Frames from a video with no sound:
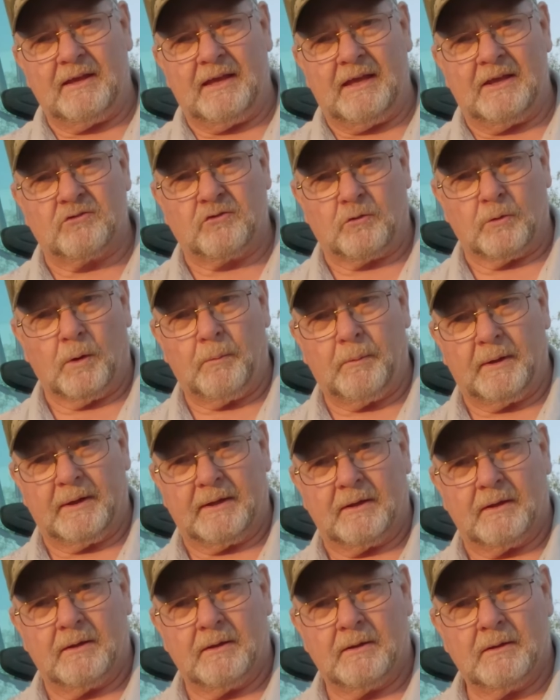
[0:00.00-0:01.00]
is
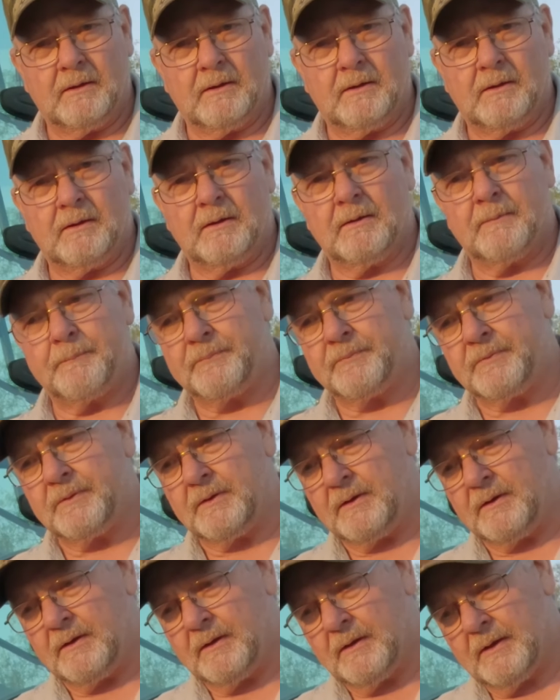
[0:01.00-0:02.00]
growing.
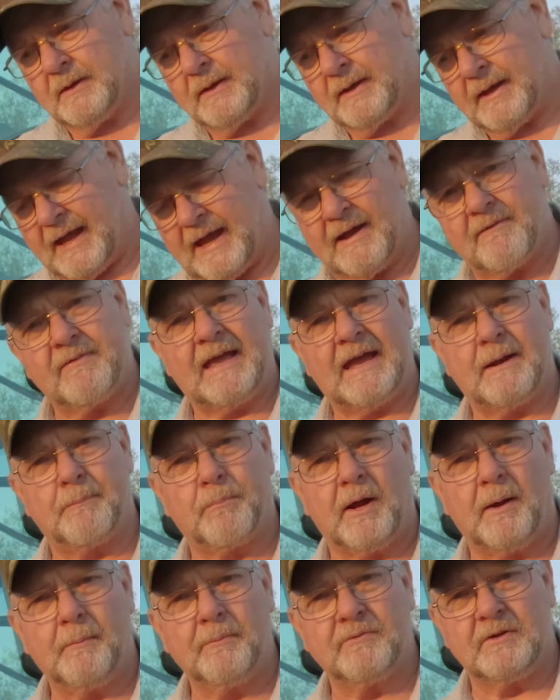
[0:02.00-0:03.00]
Have they had
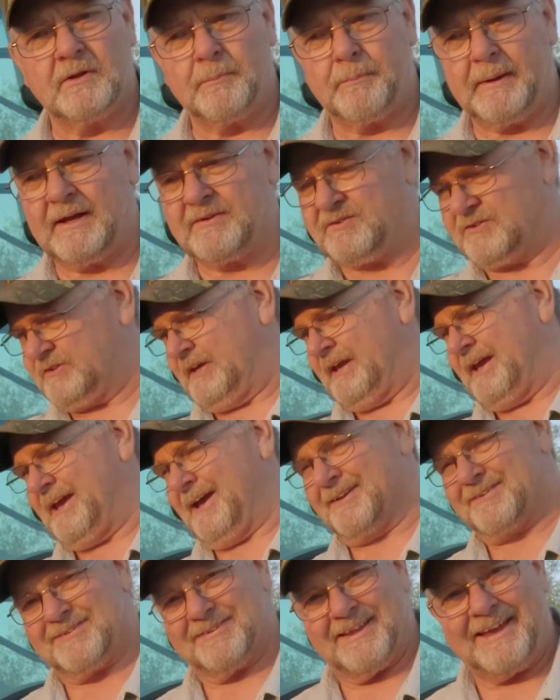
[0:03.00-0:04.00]
problems in the past?
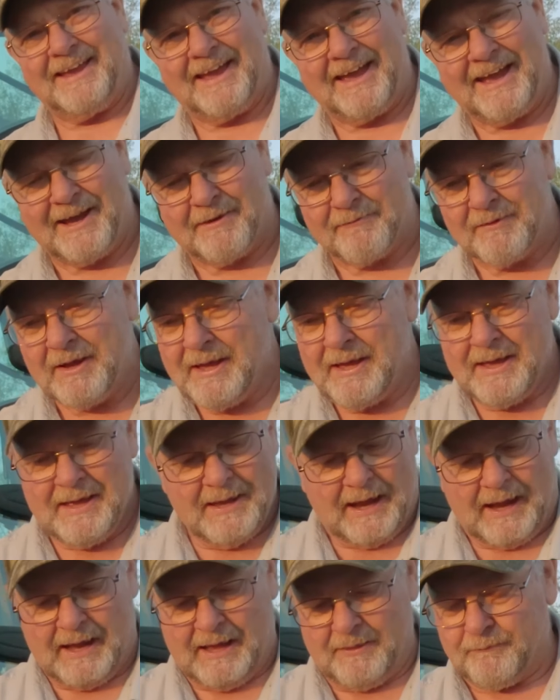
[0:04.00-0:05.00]
Yes, they have.
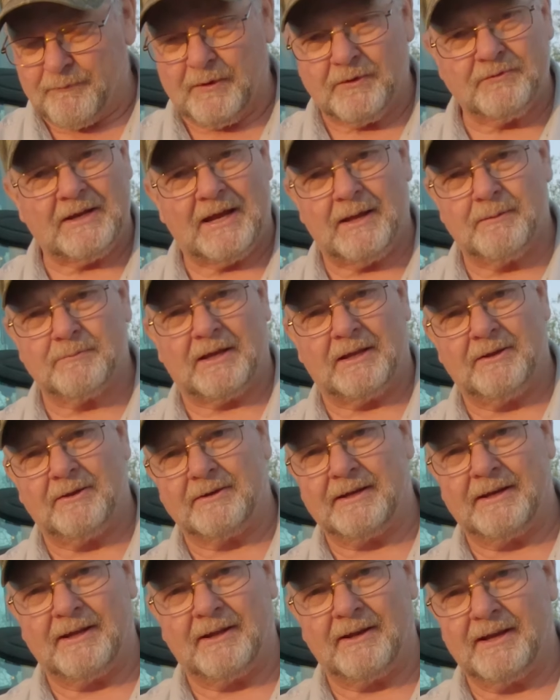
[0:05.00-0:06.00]
Uh, the first times I
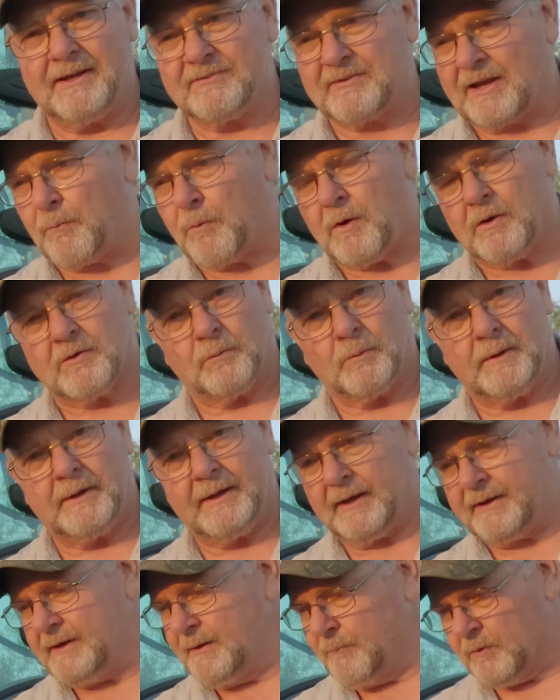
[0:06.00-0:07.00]
looked at LS, I walked away.
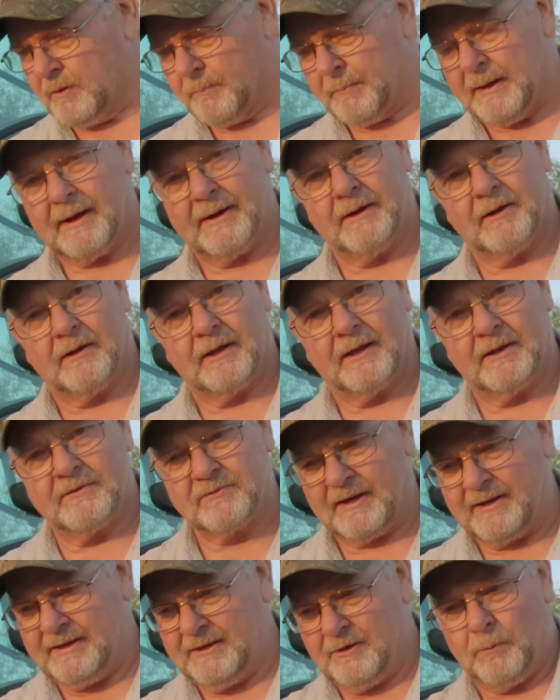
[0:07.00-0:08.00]
I didn't want to buy an
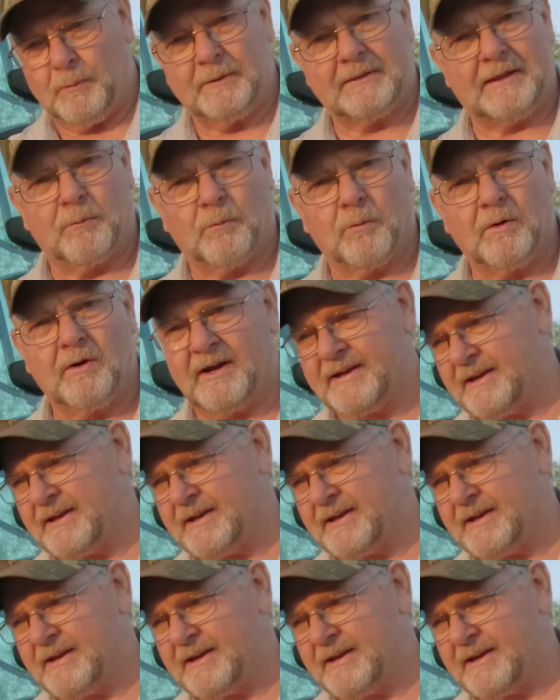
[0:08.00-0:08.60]
LS. I didn't know what they were.